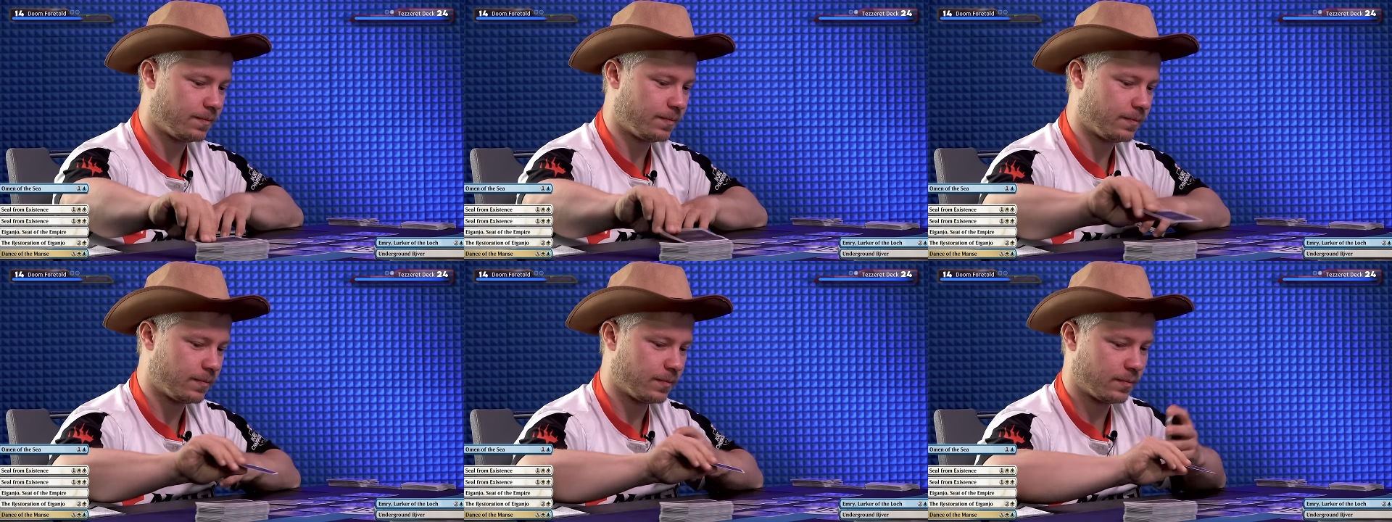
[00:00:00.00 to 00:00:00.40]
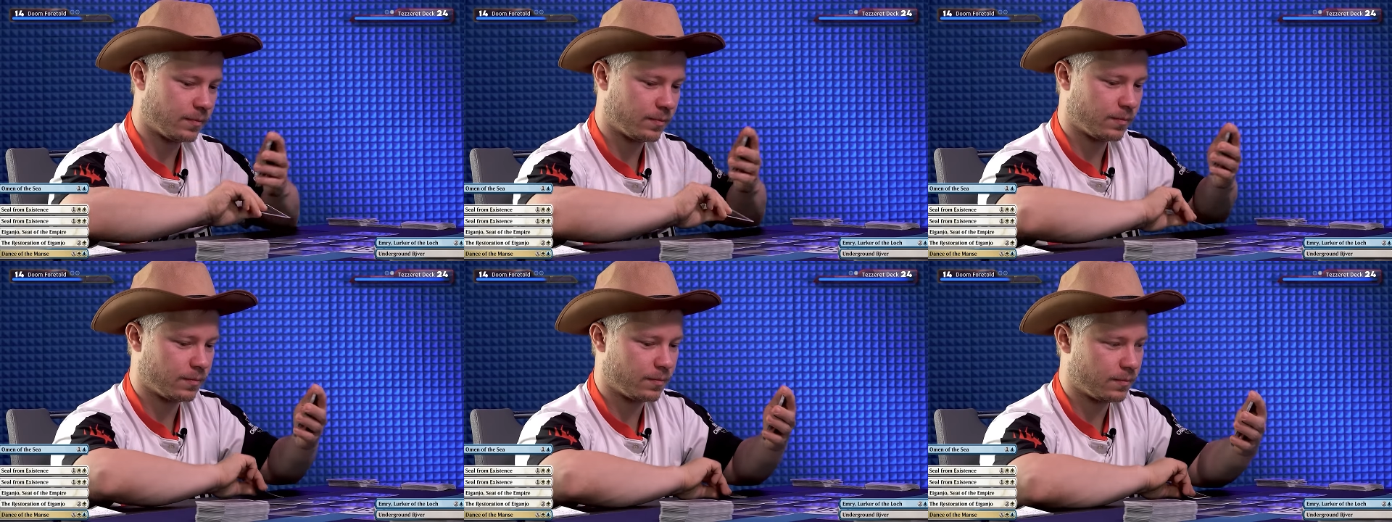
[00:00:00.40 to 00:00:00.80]

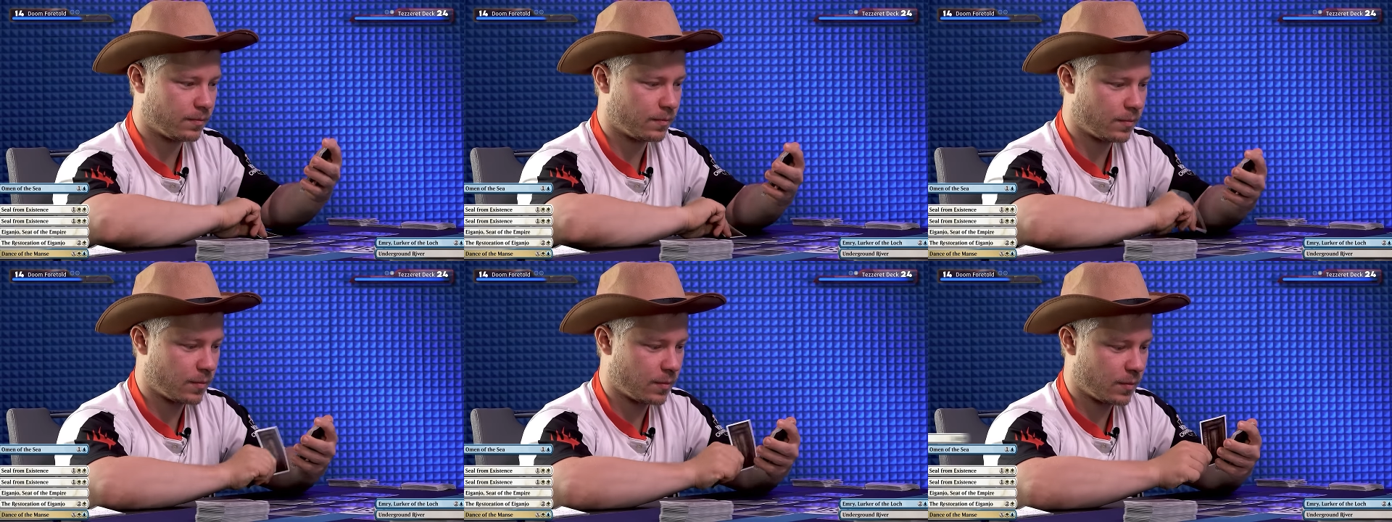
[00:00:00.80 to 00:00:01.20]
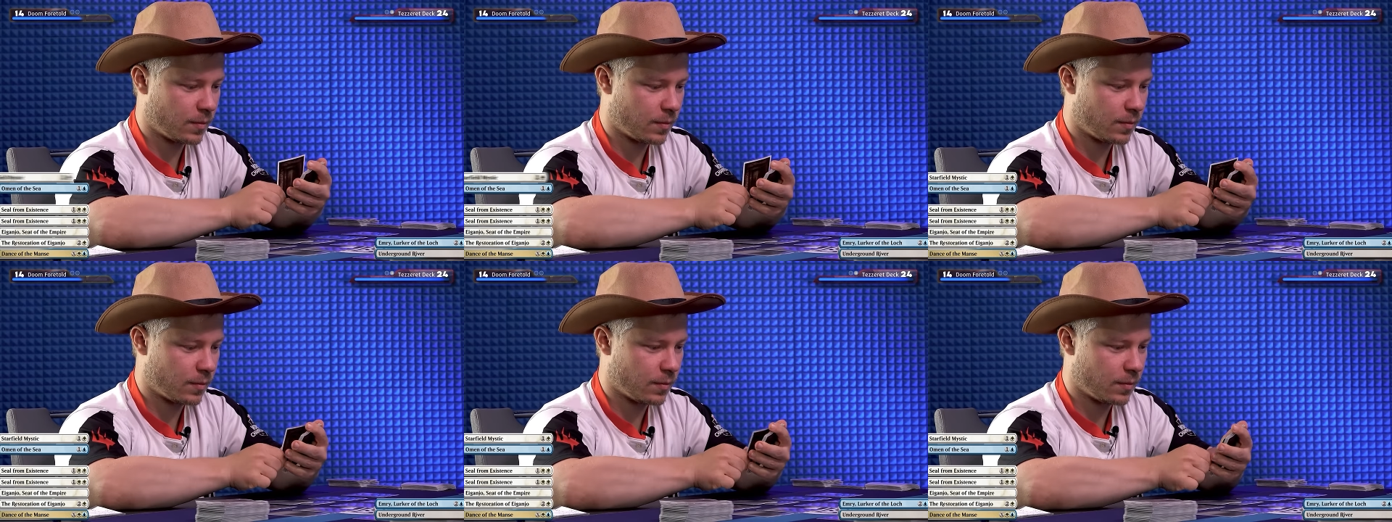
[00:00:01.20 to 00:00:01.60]

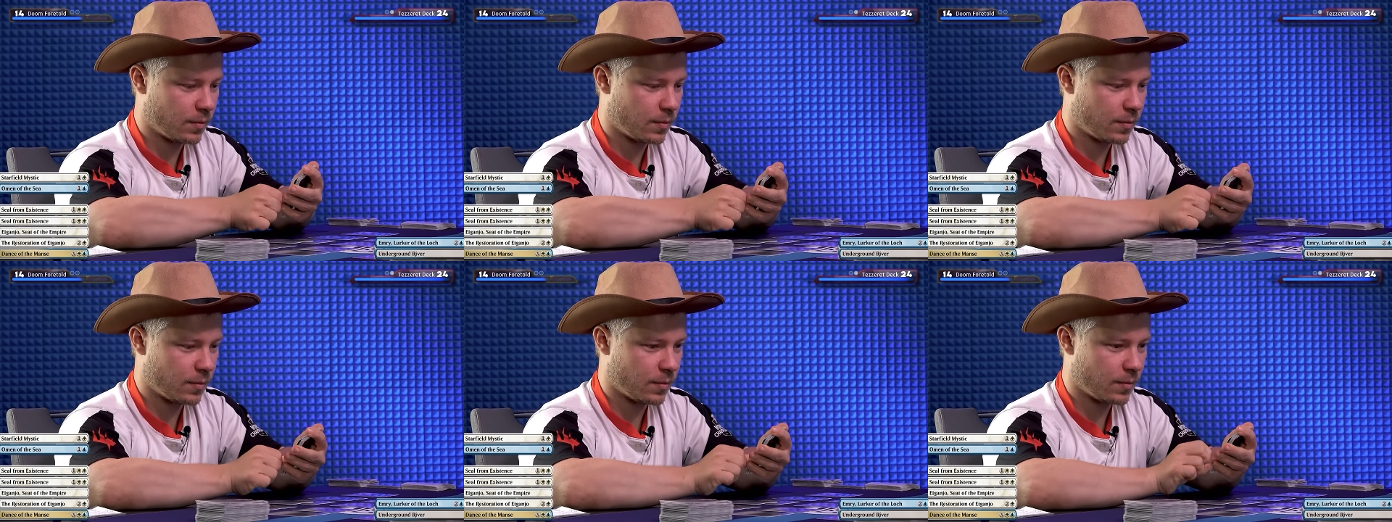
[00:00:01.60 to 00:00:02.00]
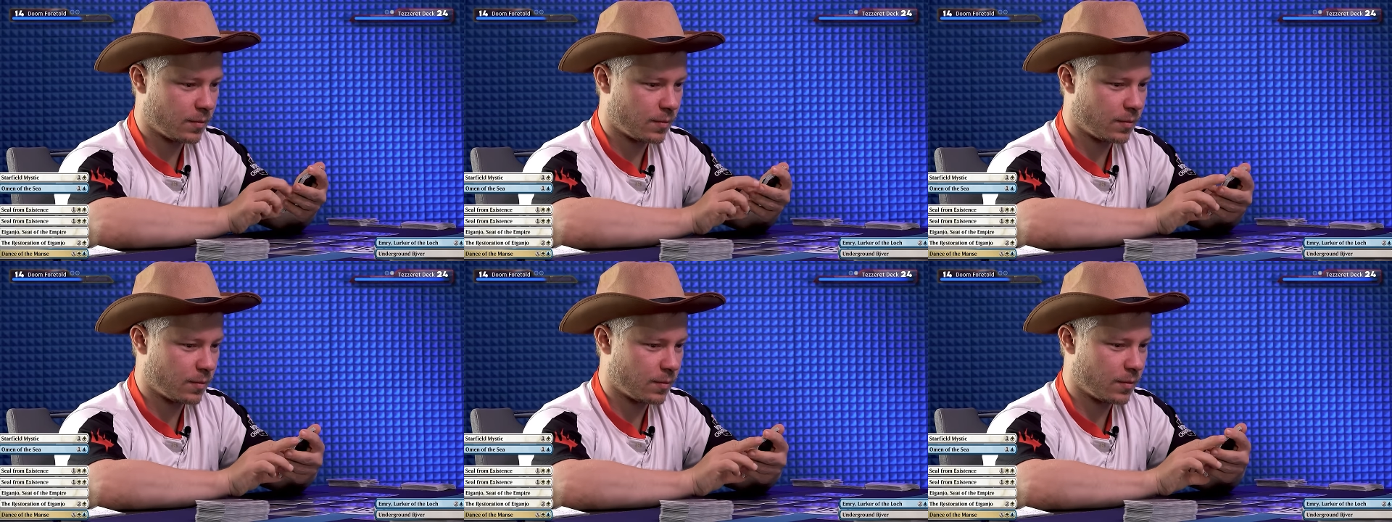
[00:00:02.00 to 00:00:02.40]

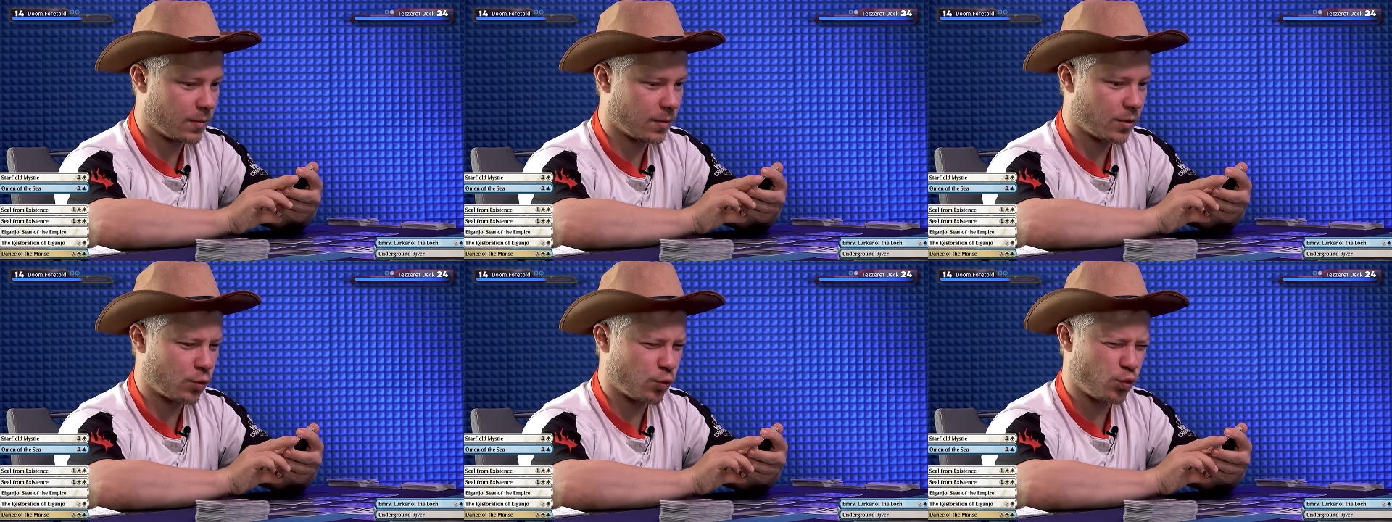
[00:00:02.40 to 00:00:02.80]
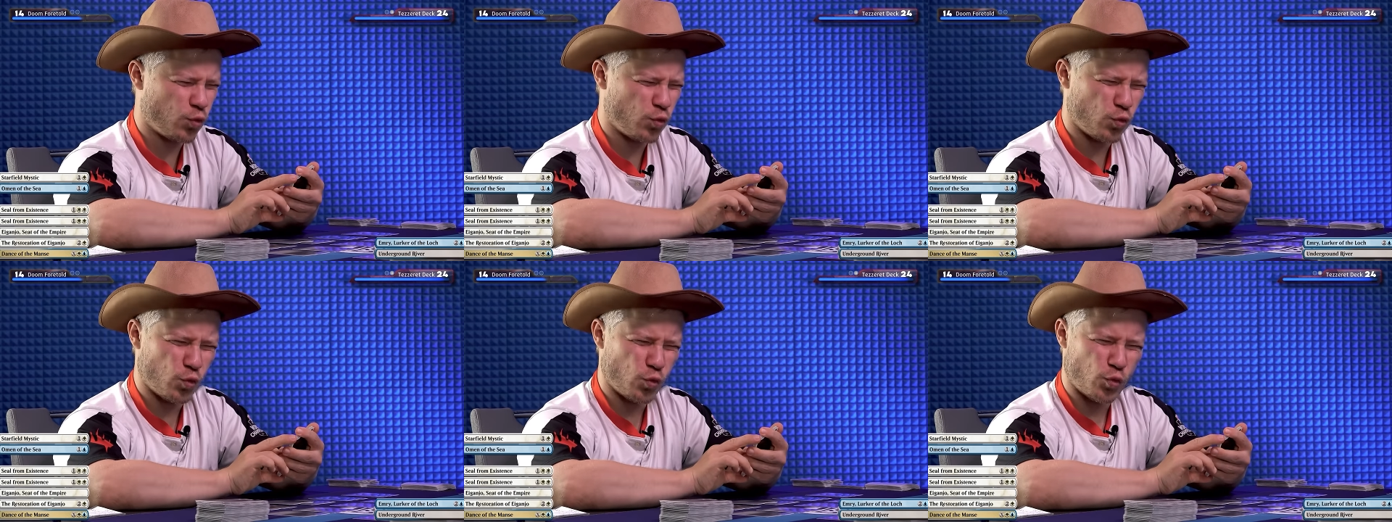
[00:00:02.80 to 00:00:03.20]

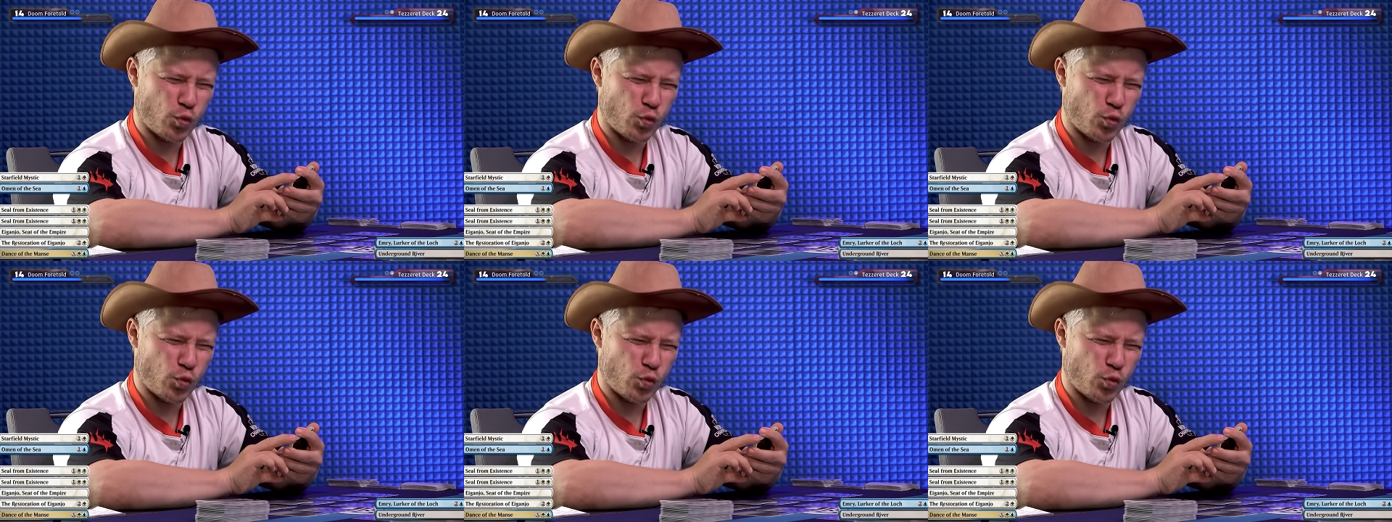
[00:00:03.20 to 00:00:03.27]
Nobody speaks.